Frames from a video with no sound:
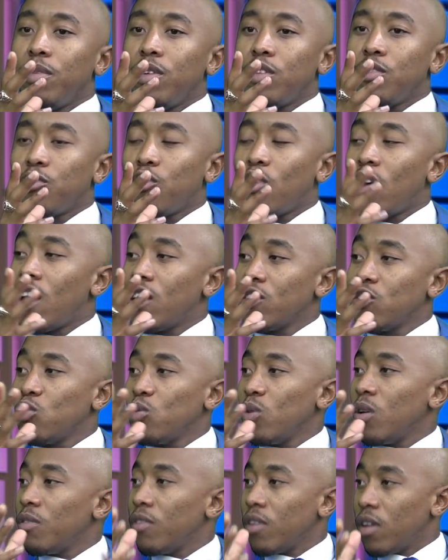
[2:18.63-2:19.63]
bit for us
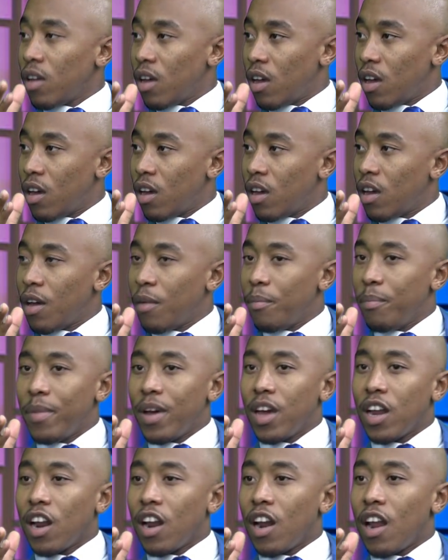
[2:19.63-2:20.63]
to live a
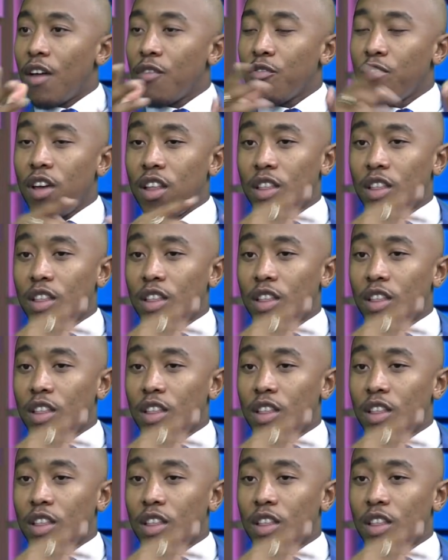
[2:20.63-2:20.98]
better life.